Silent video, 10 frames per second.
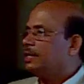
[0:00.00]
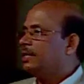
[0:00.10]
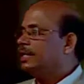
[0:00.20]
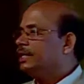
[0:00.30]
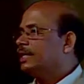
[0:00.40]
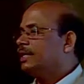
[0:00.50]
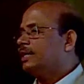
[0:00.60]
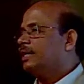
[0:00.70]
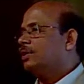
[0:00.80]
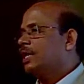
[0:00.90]
linear
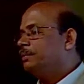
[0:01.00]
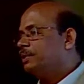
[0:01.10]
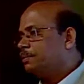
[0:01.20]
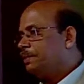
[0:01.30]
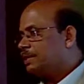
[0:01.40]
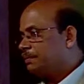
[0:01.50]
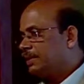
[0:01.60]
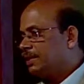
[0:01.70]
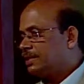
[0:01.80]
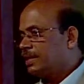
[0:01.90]
aerodynamics based
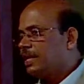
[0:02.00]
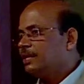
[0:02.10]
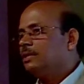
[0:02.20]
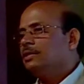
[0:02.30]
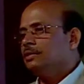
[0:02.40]
methods like